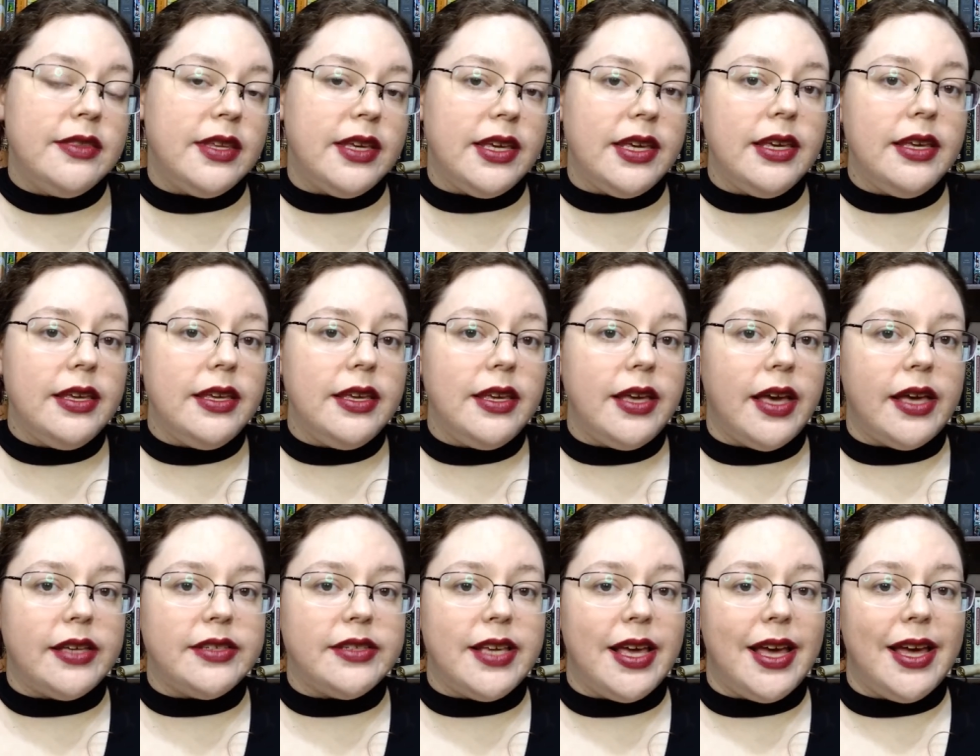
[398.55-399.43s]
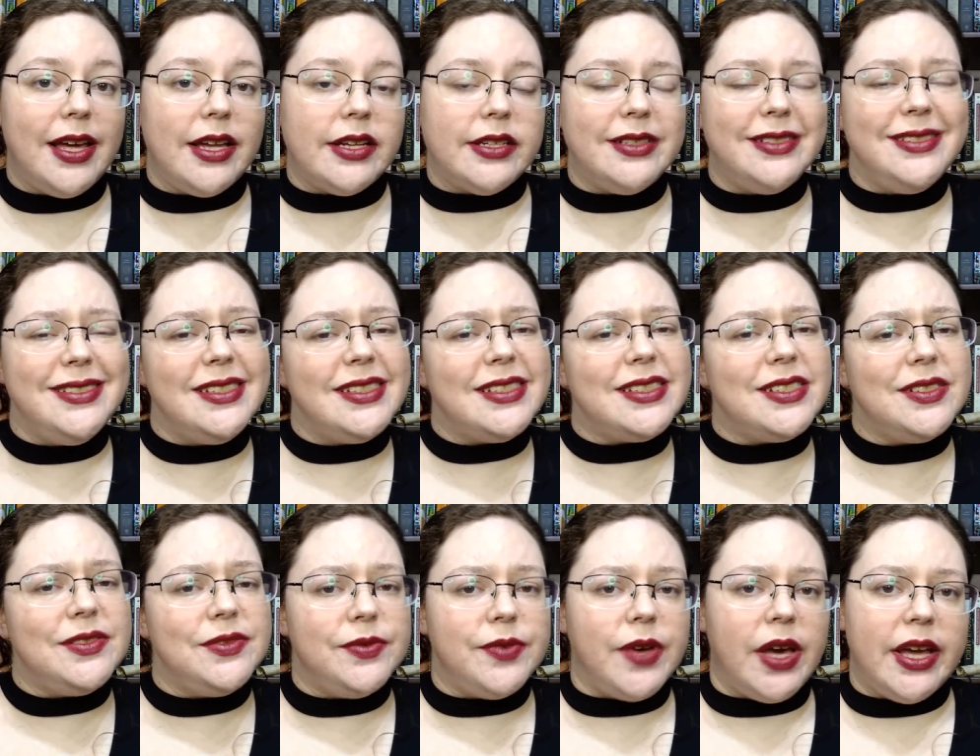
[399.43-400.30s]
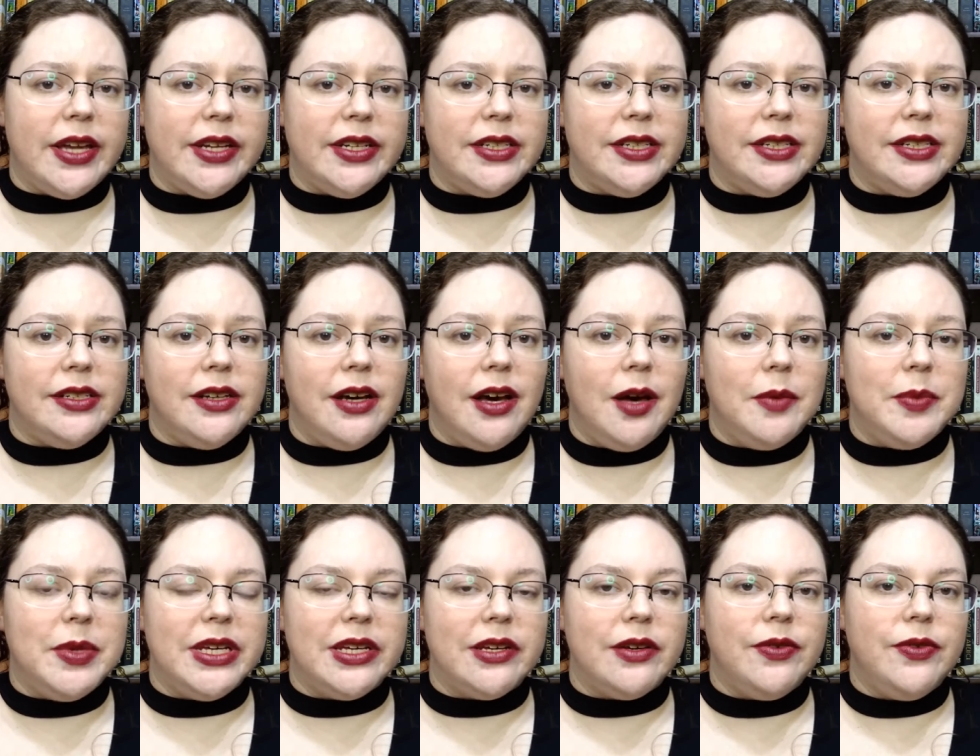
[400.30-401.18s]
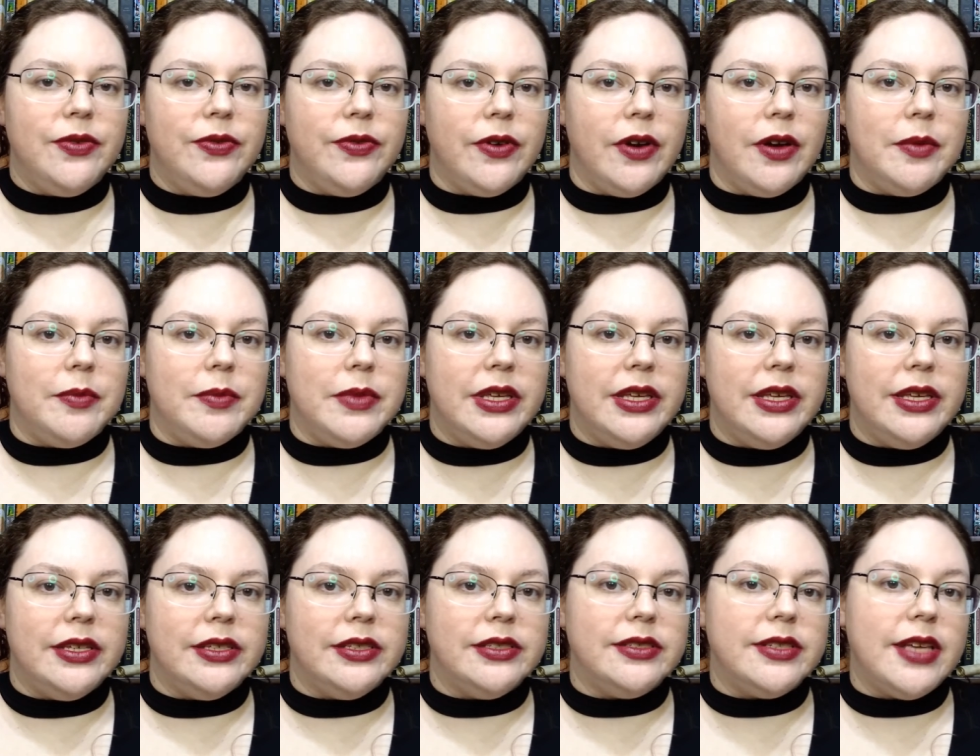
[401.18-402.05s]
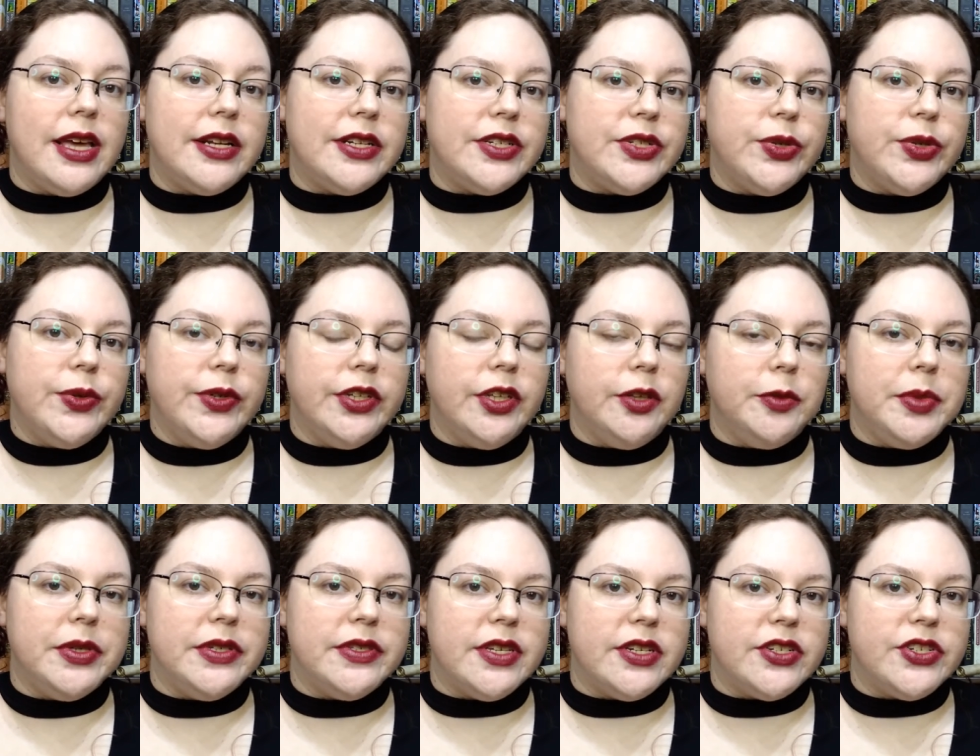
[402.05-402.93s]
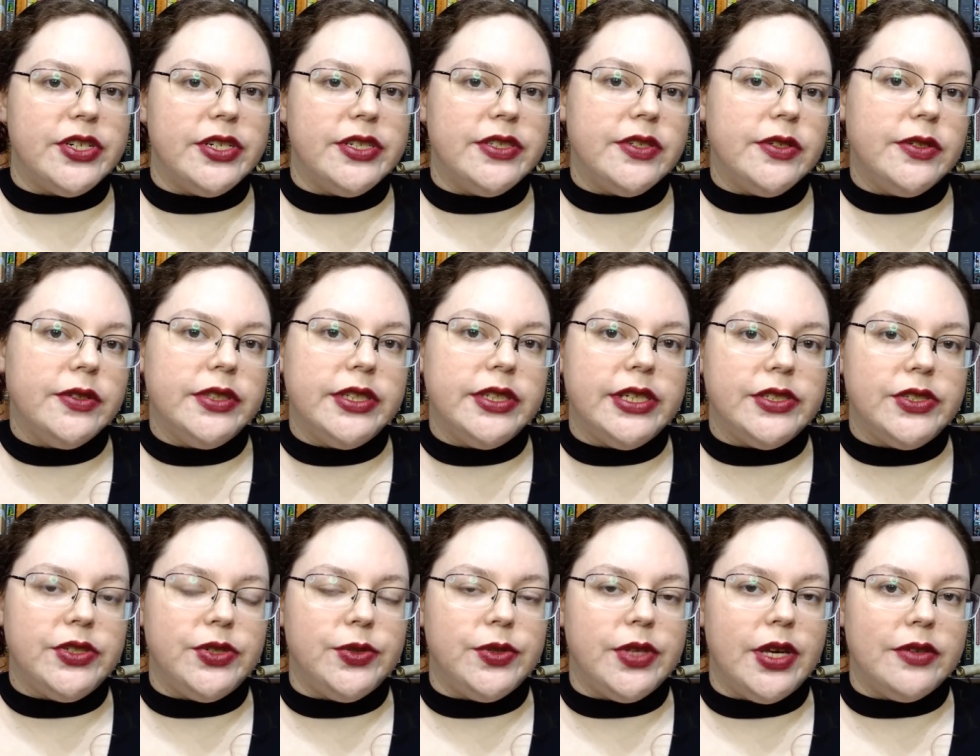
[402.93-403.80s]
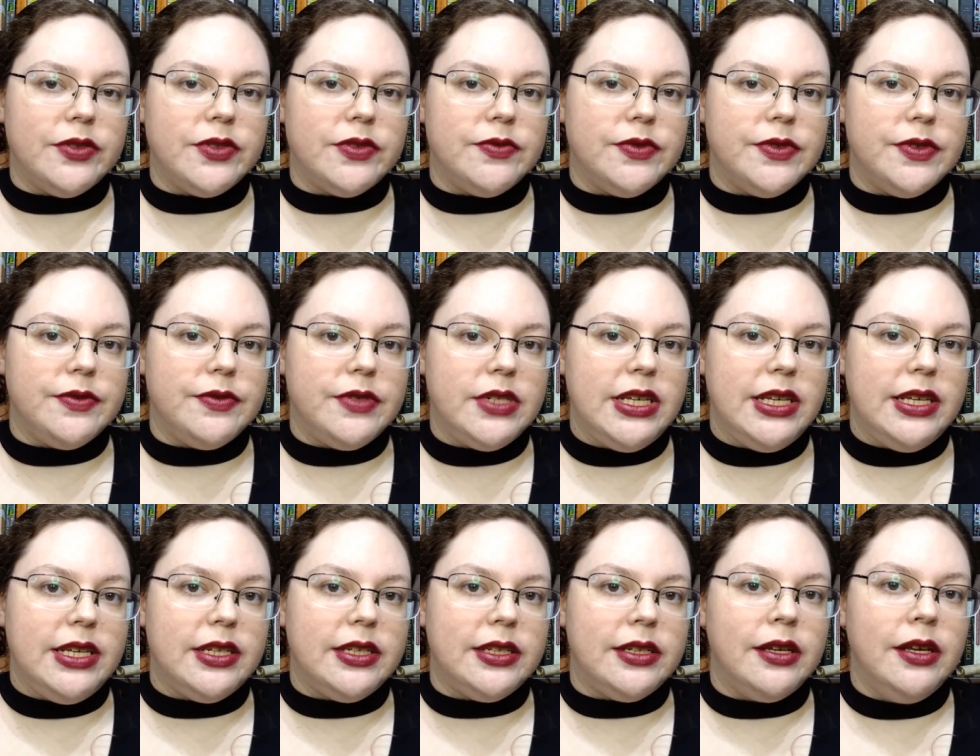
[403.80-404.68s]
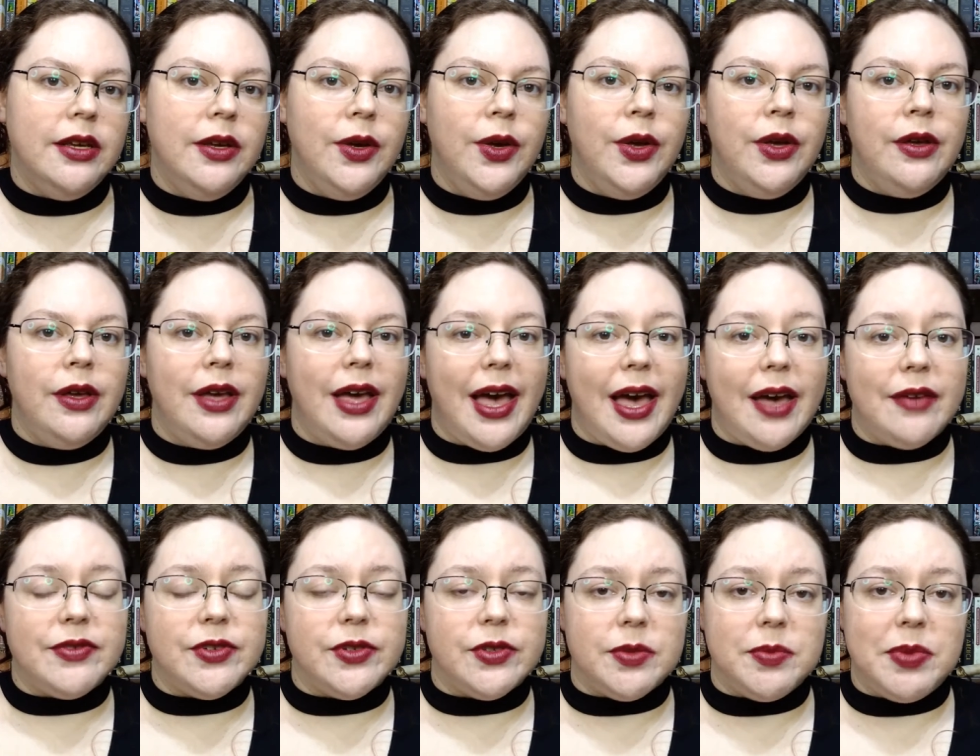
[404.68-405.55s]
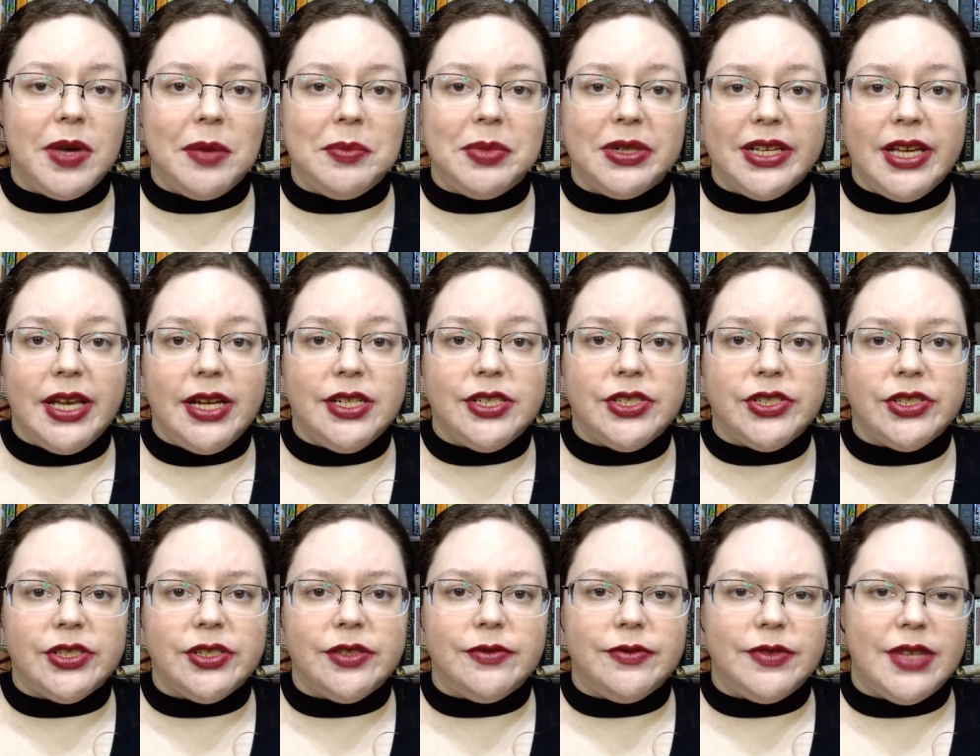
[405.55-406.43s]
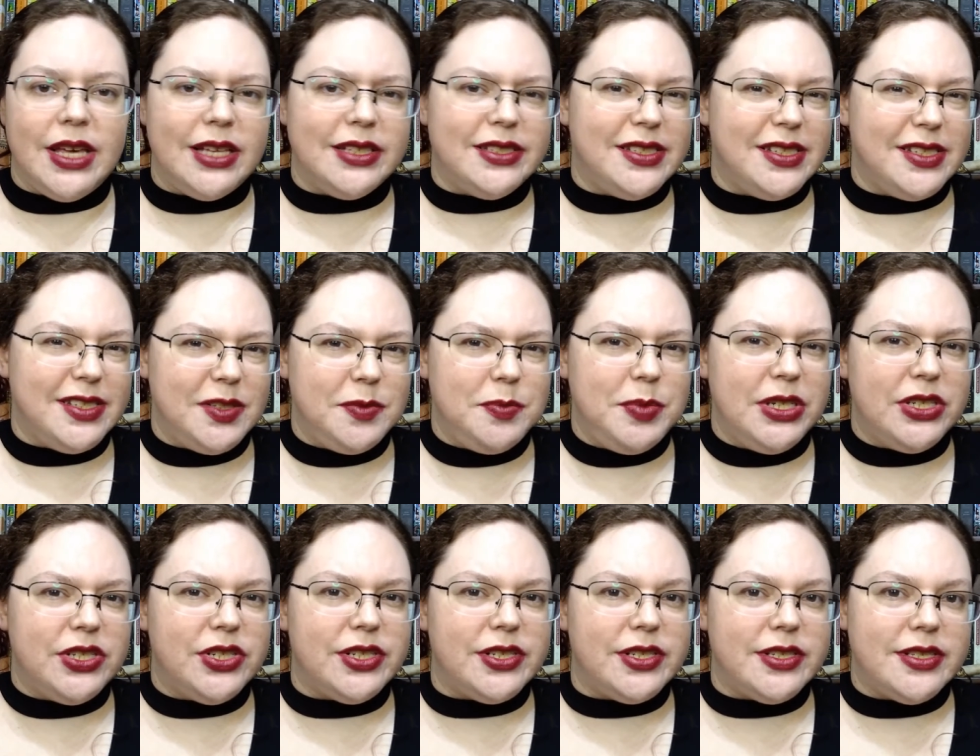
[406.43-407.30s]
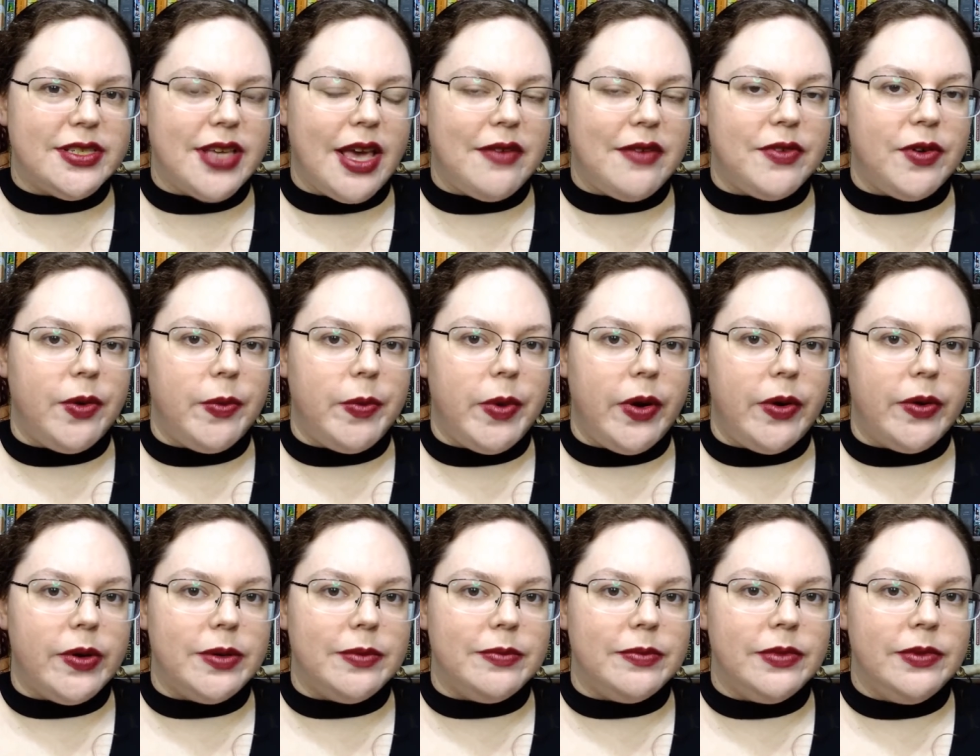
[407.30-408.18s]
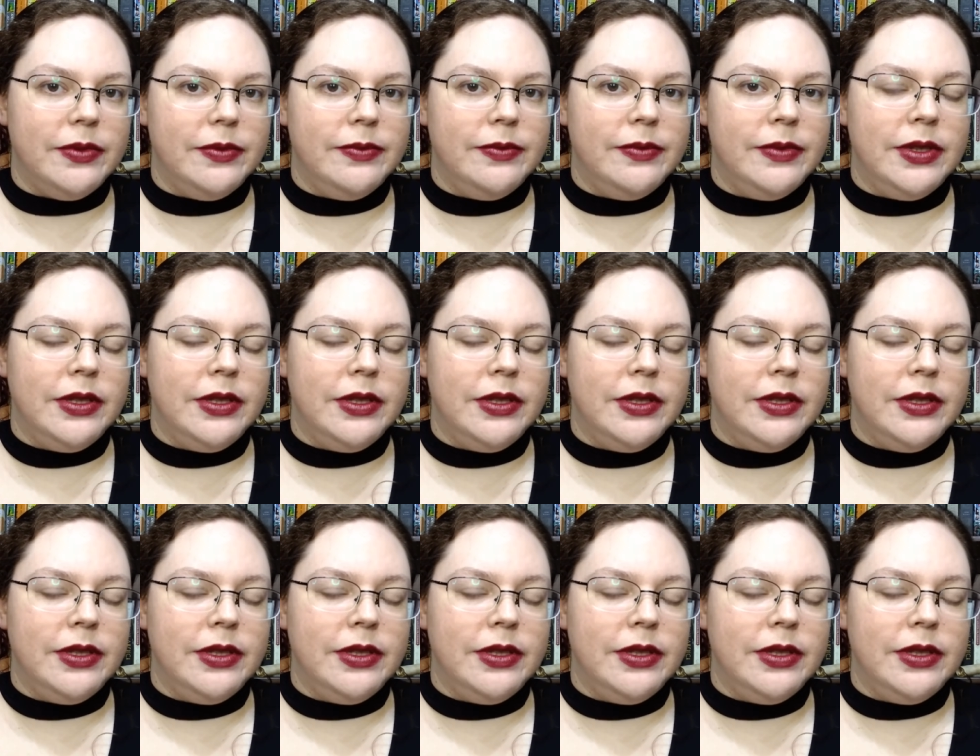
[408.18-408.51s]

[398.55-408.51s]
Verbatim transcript: The E E S had disinvited Obbink from his editorial position as early as two thousand fifteen, after the publication of that suspicious Sappho poem.